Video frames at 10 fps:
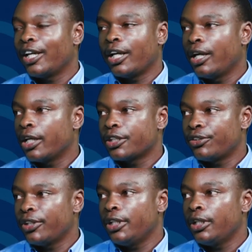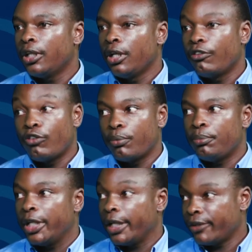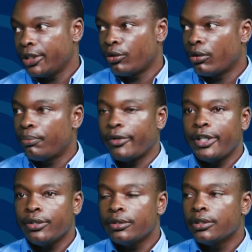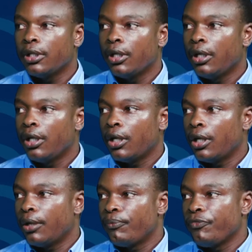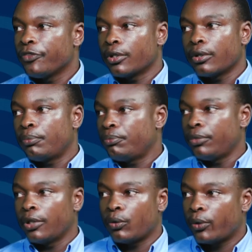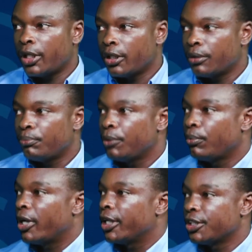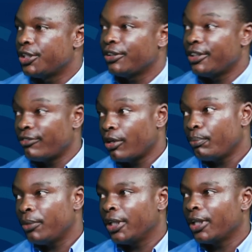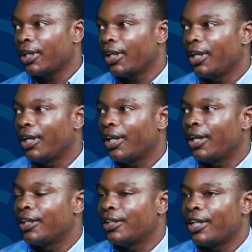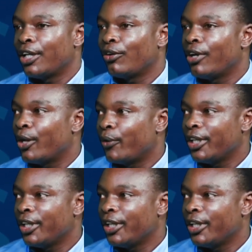actually, for me, a critical period where people are still developing and they are not aware